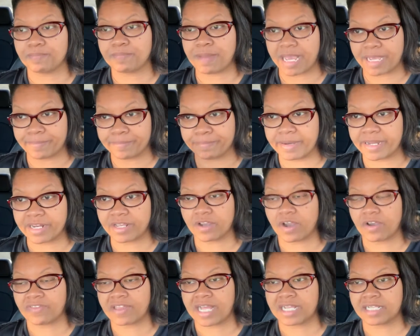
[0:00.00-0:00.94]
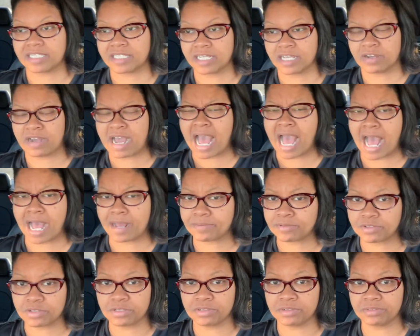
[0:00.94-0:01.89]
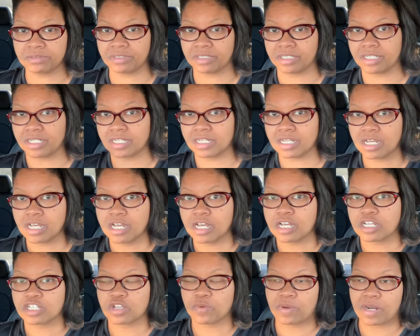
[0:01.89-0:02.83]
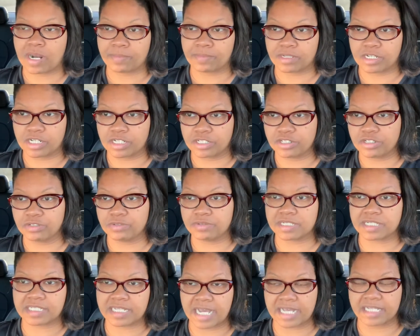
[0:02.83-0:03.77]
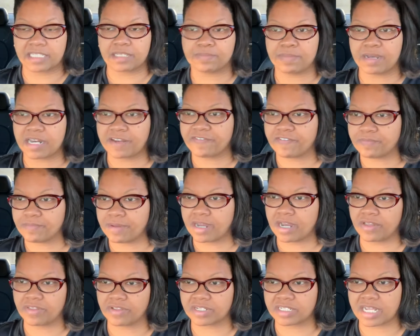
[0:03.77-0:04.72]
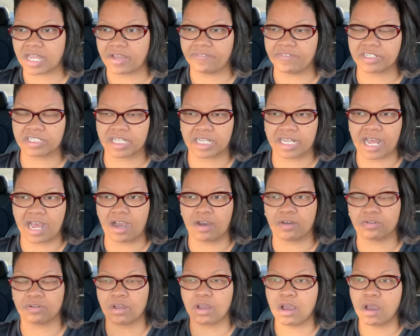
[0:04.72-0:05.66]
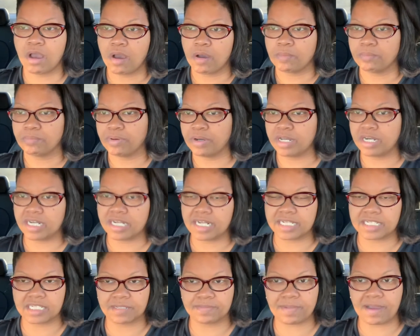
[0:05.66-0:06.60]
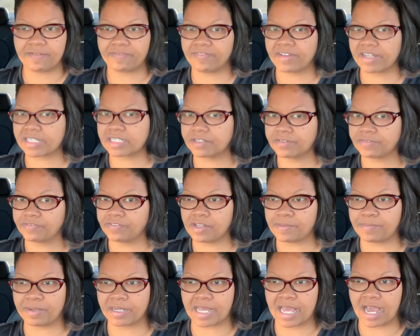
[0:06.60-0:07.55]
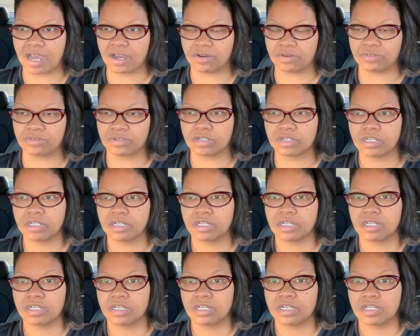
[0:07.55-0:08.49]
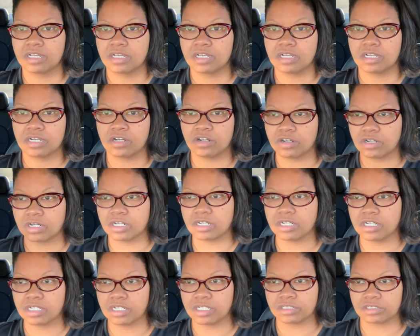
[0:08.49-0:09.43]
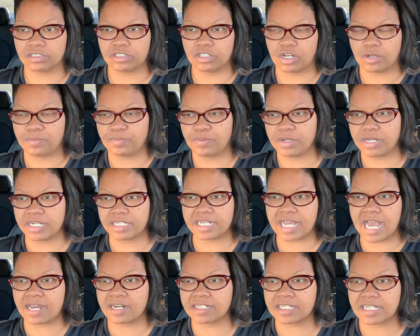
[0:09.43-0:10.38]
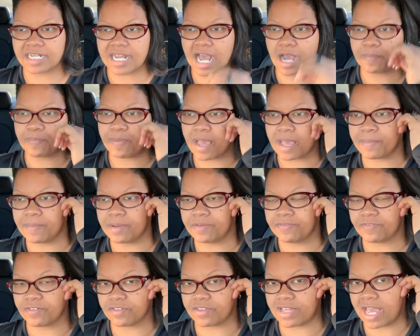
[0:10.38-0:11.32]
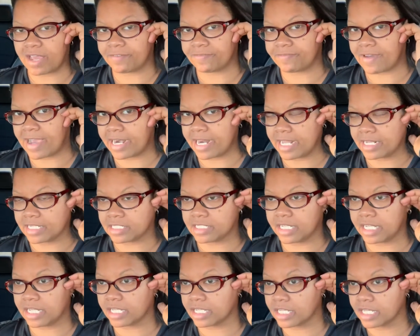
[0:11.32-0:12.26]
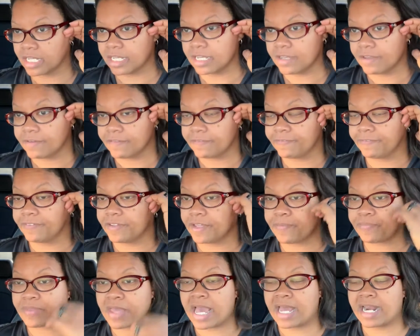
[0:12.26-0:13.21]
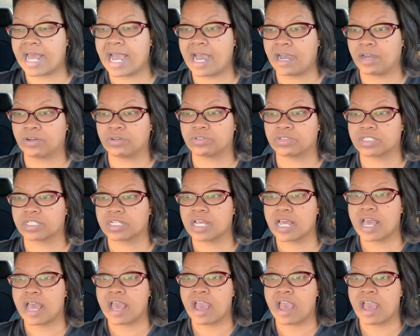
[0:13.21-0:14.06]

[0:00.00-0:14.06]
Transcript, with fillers: make money on that deal? Absolutely. So what I'm gonna do is take the money from my other savings account, put it into my fix and flip account, or uh, you know put it down as a down payment for that financing flip that house